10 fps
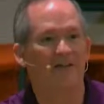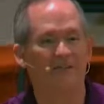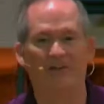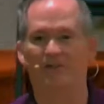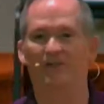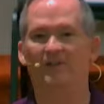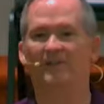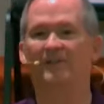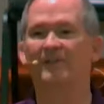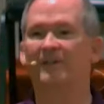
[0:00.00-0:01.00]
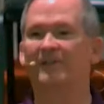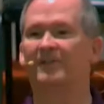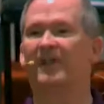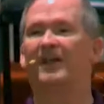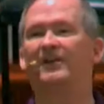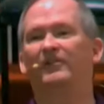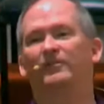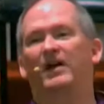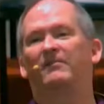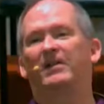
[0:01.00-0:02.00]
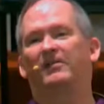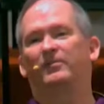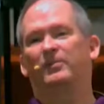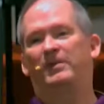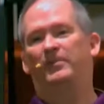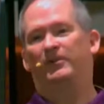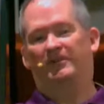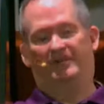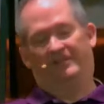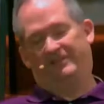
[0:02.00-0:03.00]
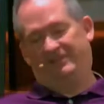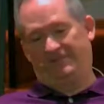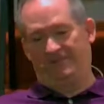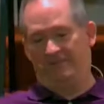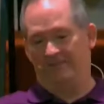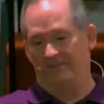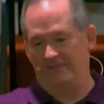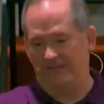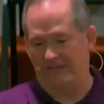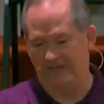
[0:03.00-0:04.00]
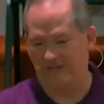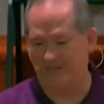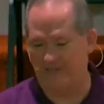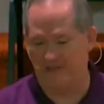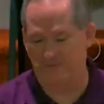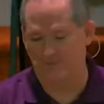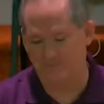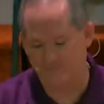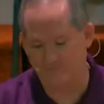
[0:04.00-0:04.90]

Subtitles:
But Jesus is going to say, here's 5,000 people. We got to take care of them.